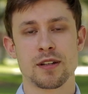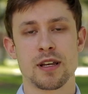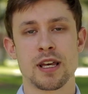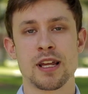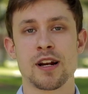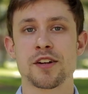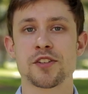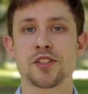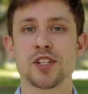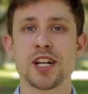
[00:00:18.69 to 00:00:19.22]
In
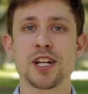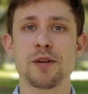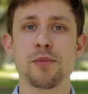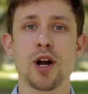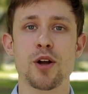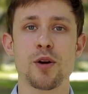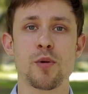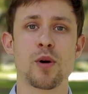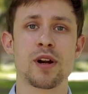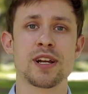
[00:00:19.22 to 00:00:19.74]
our study
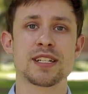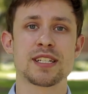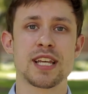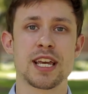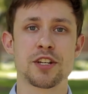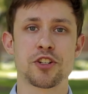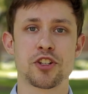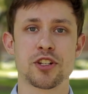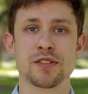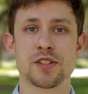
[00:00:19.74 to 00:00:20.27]
abroad
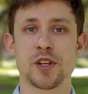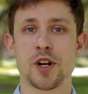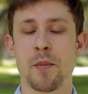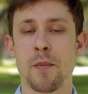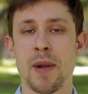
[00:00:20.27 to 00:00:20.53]
orientations that are